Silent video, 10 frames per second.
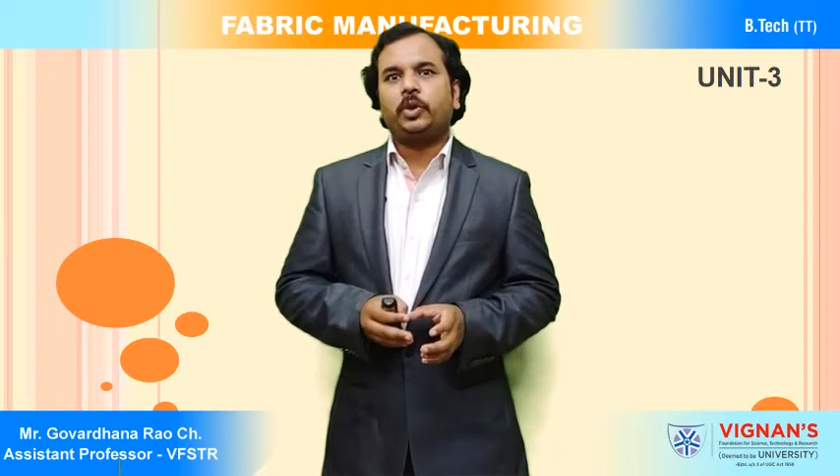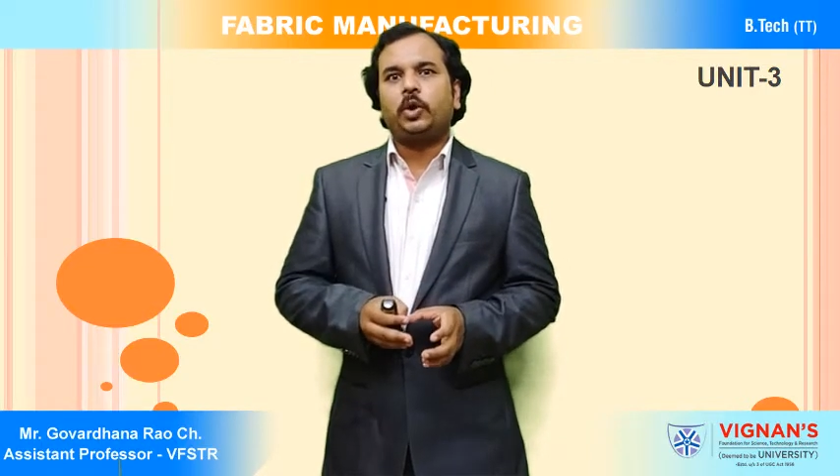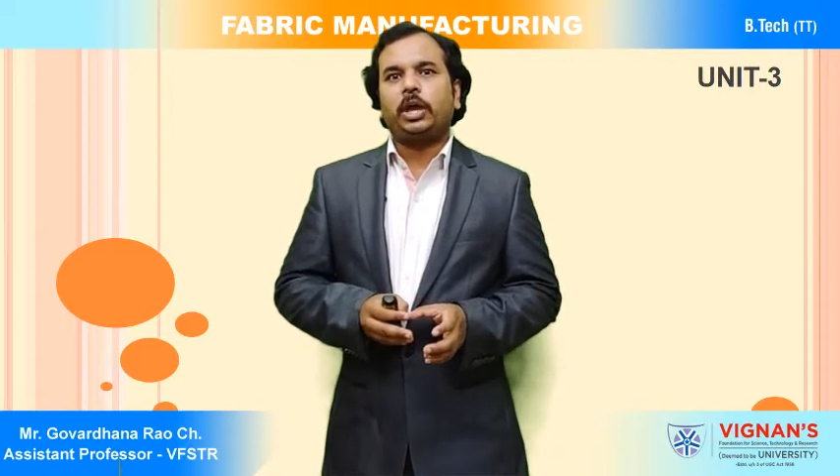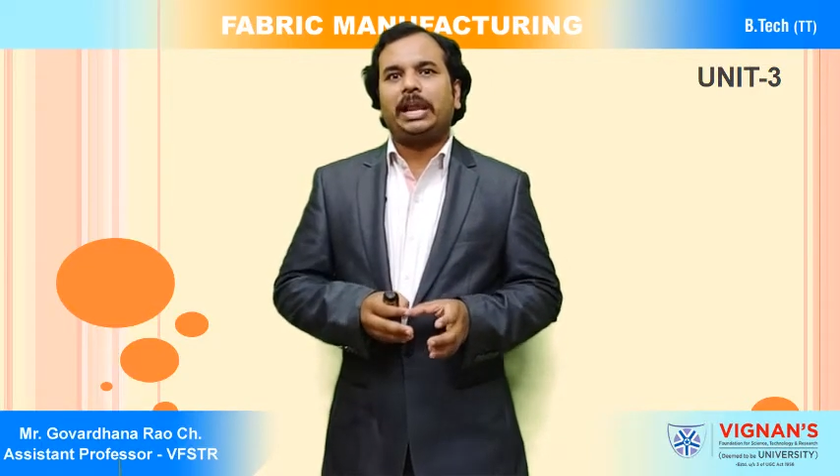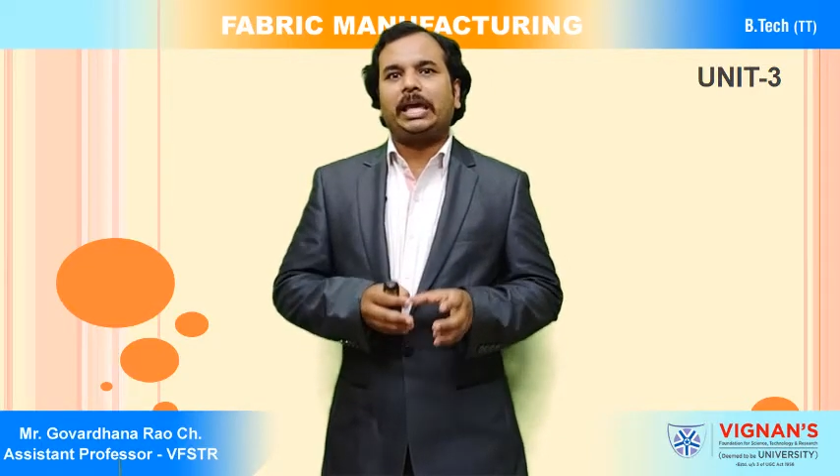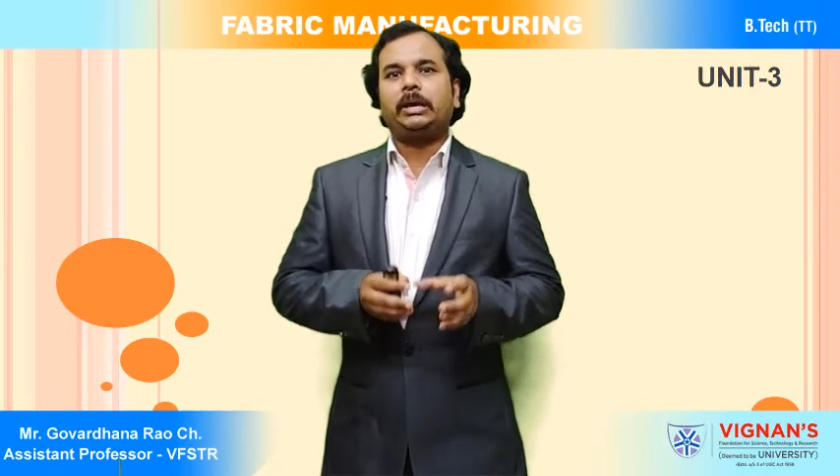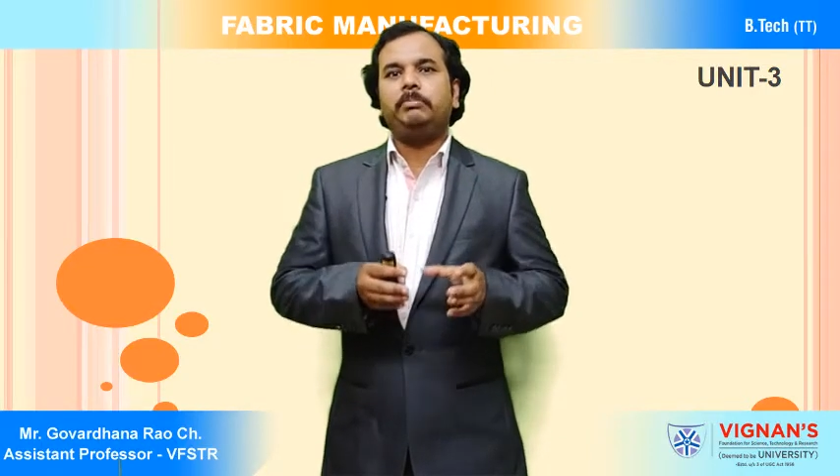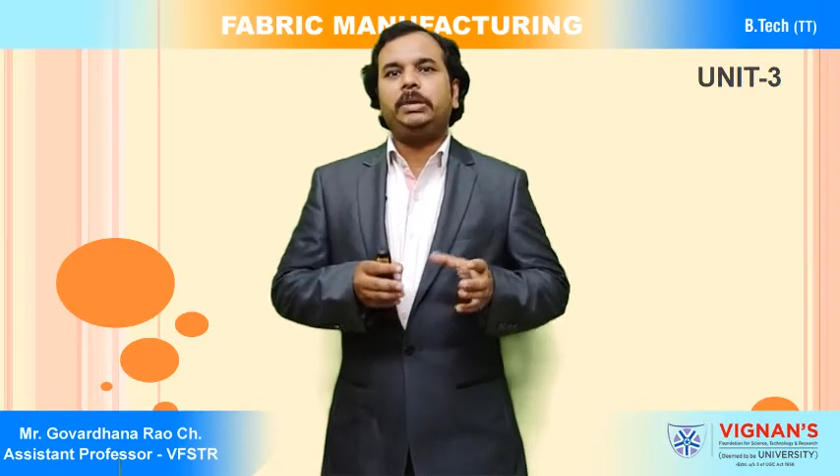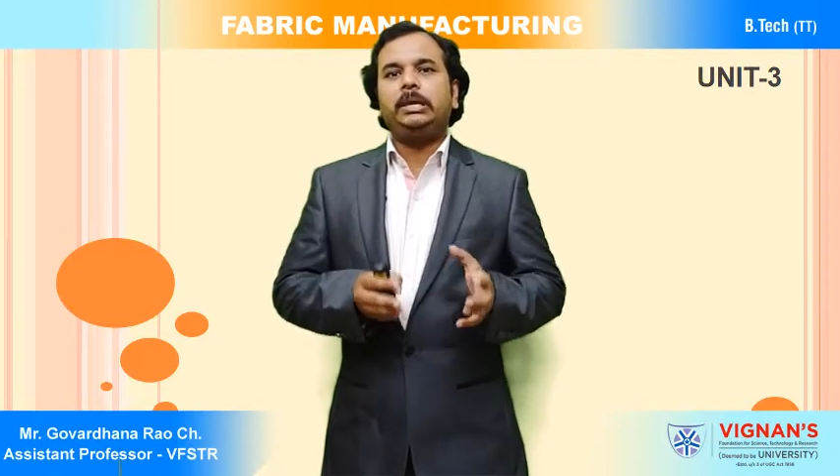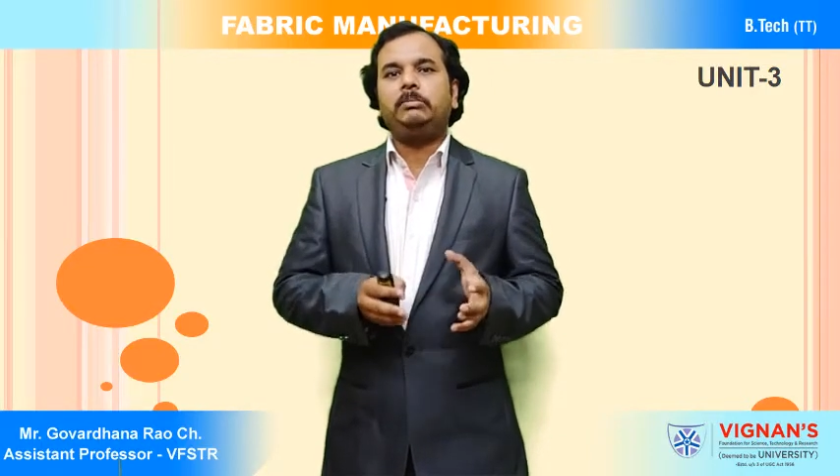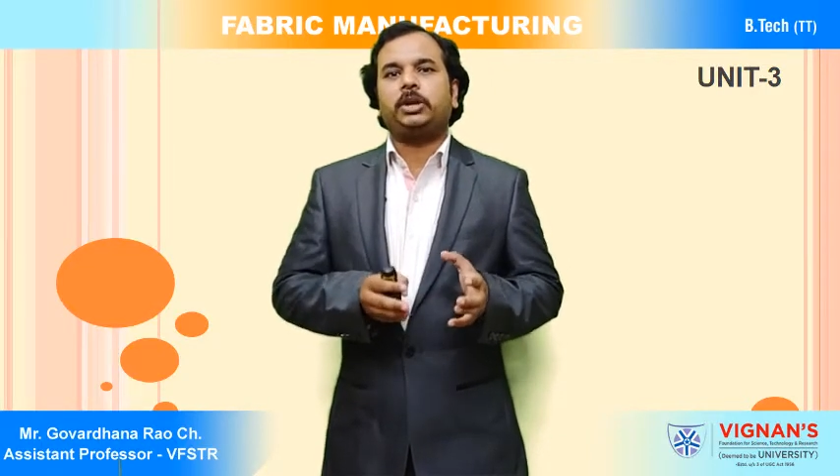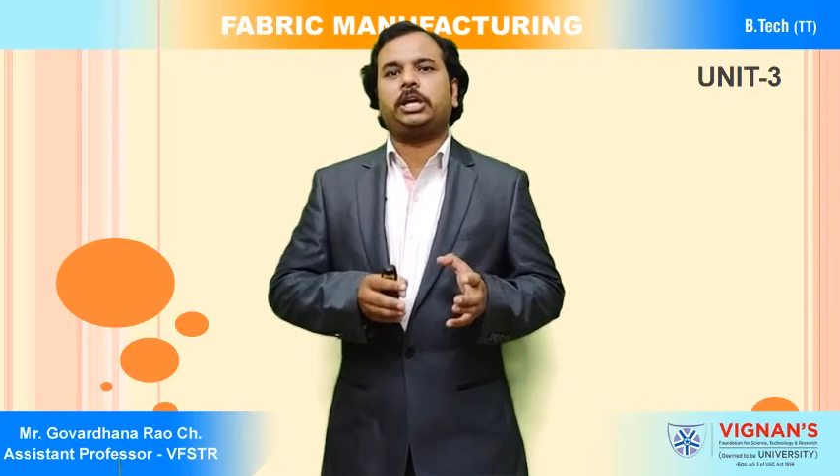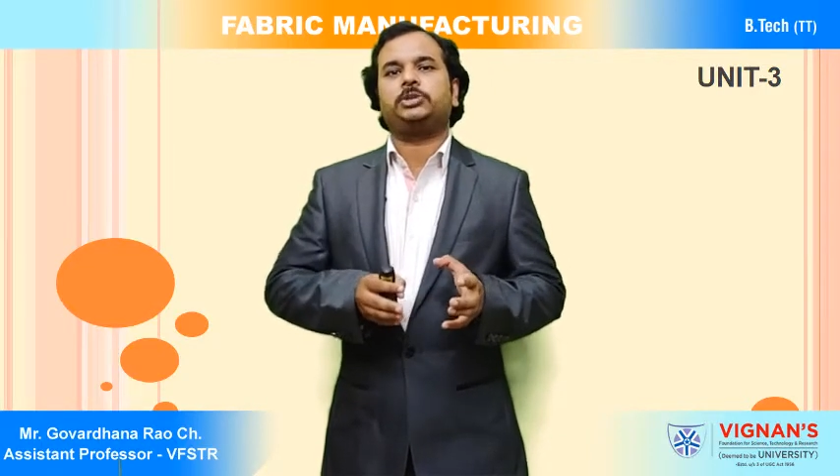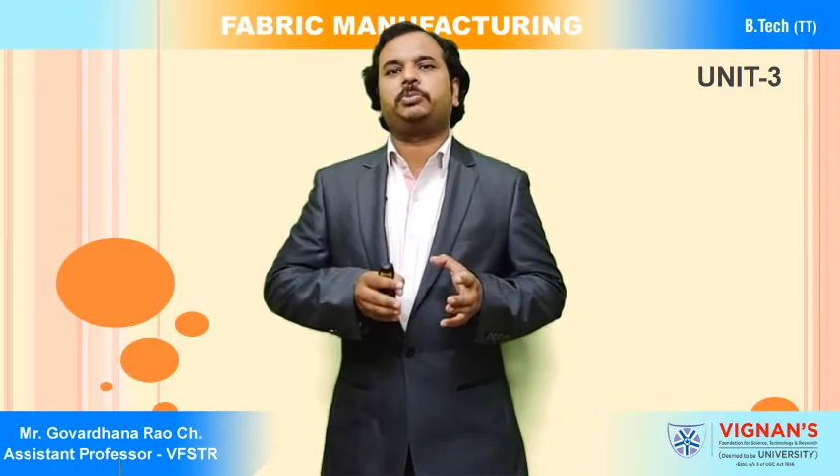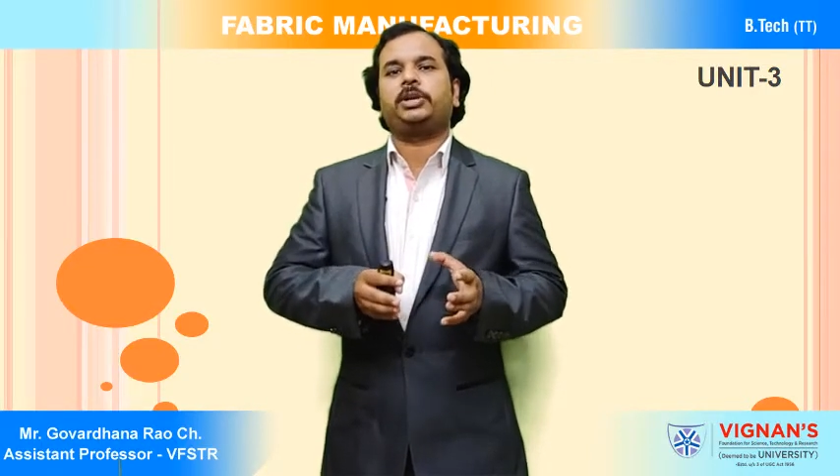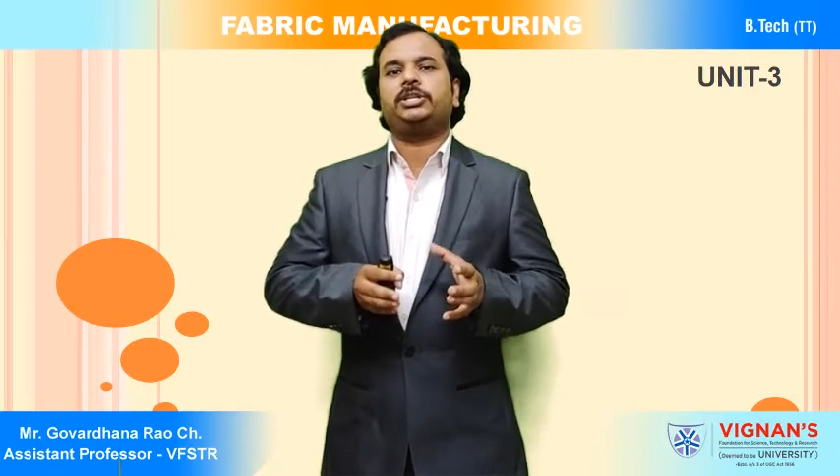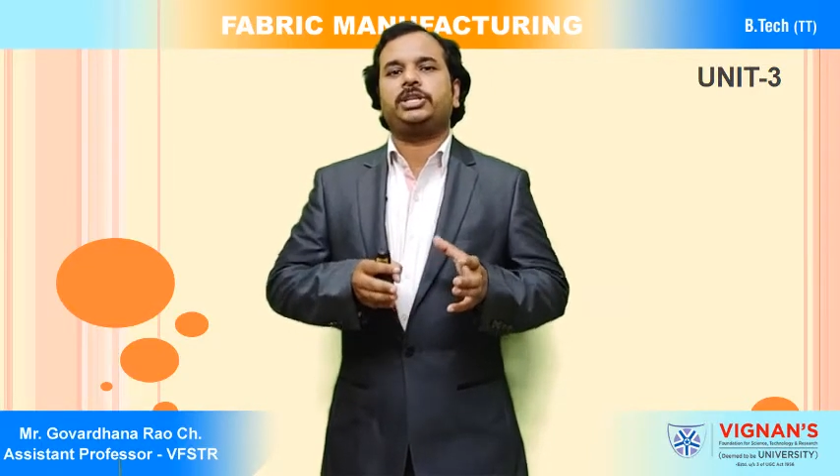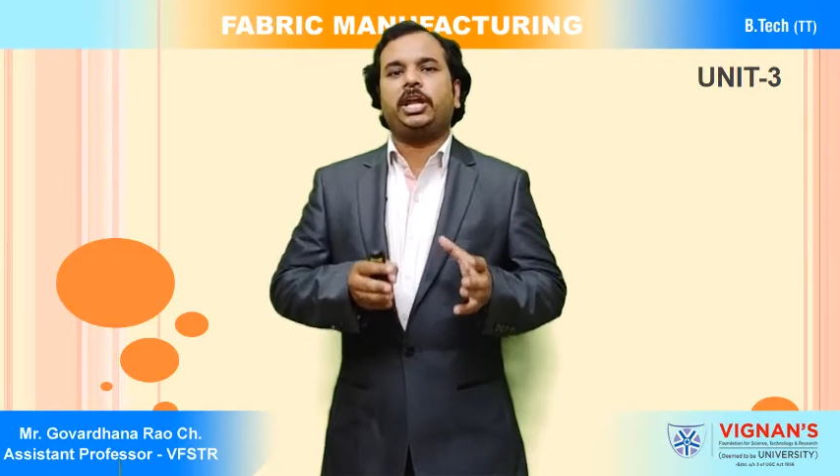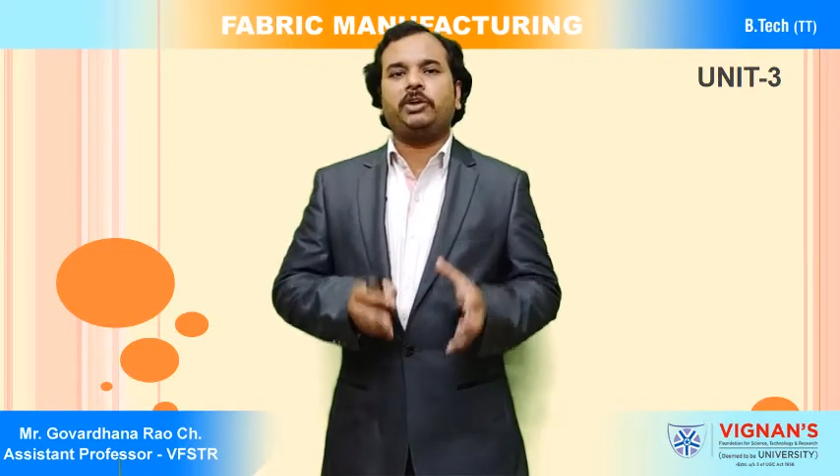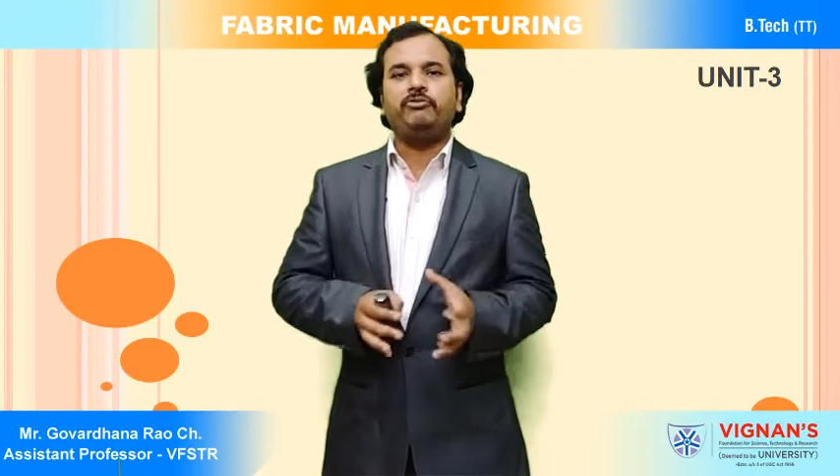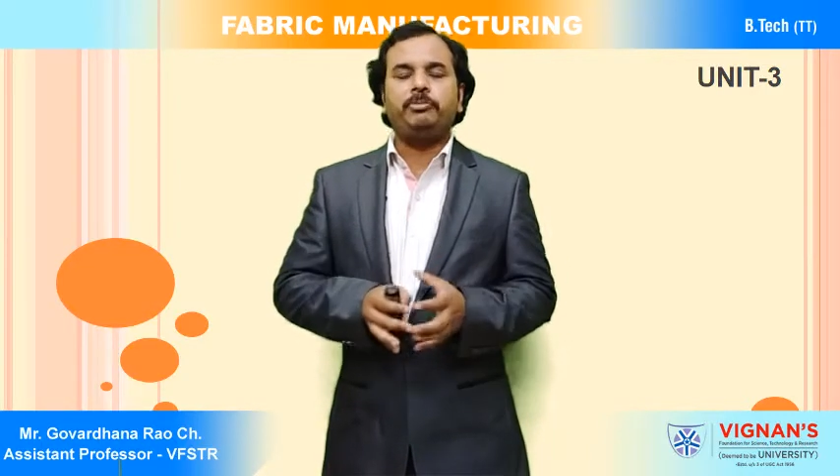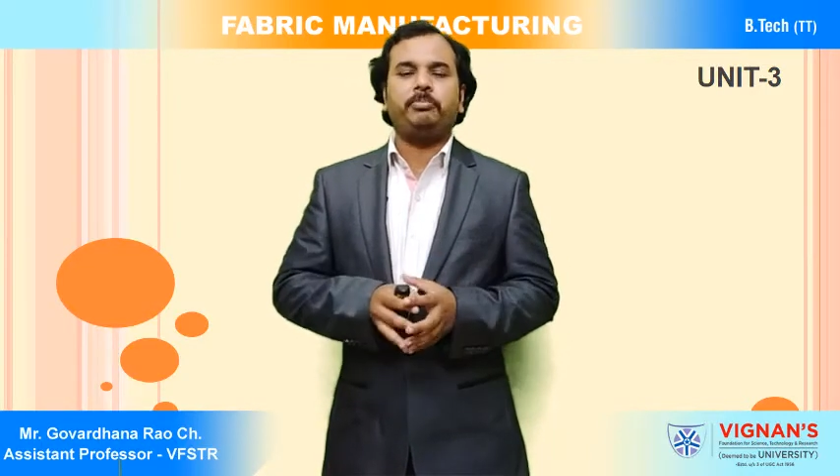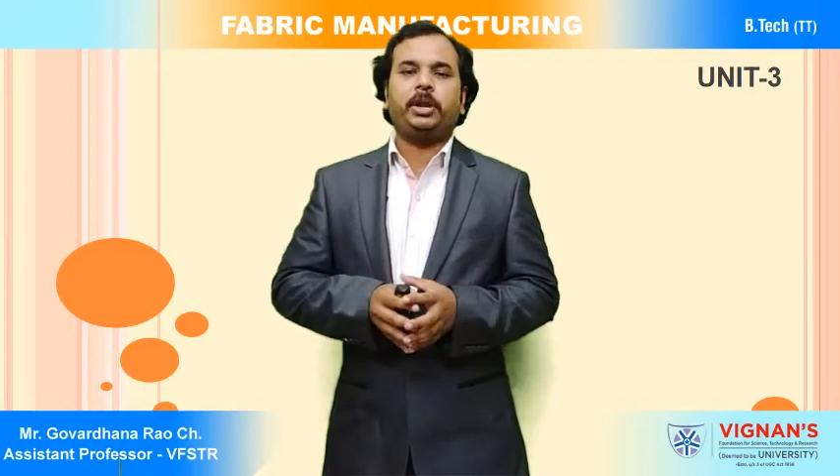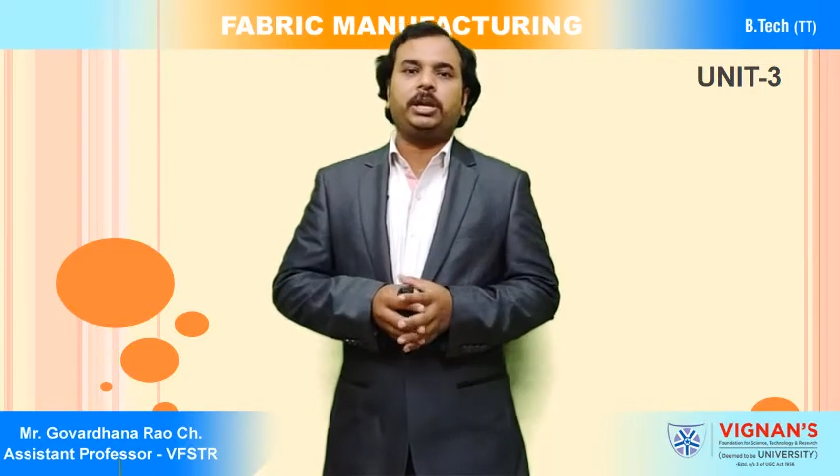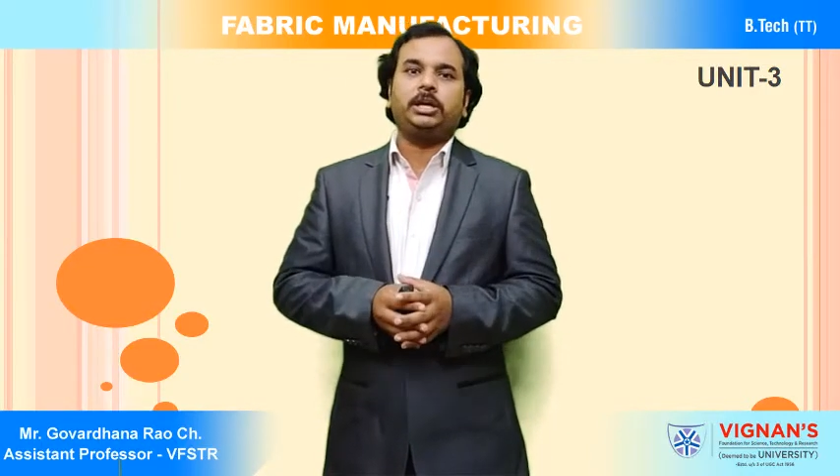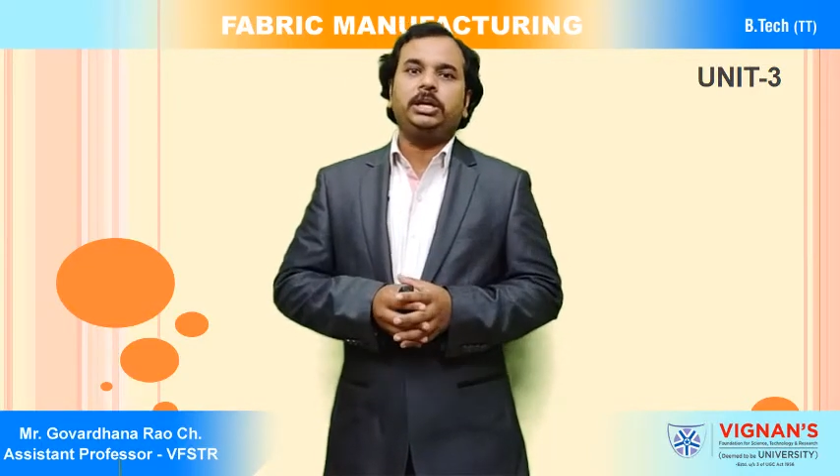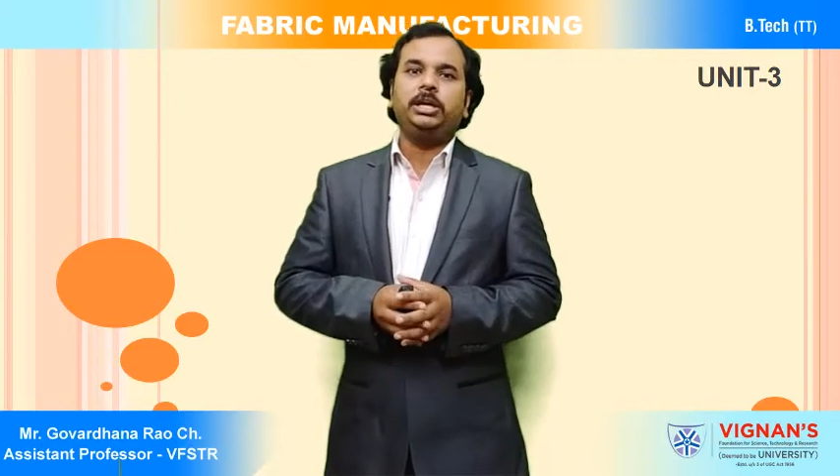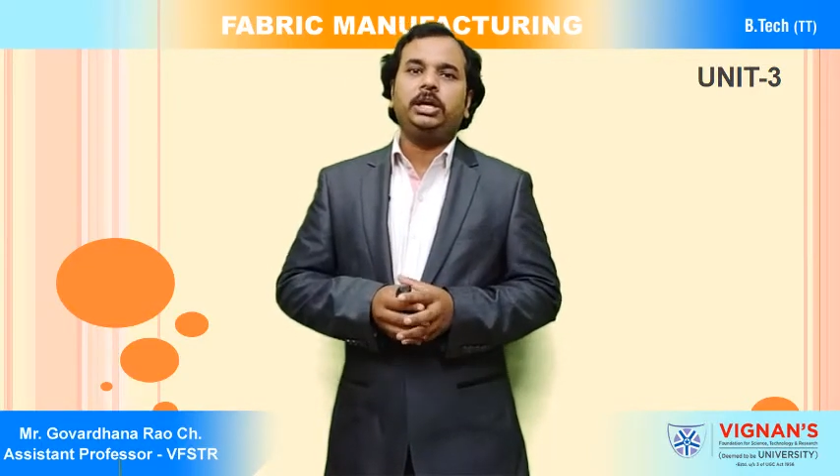okay, like a beam transportation equipment.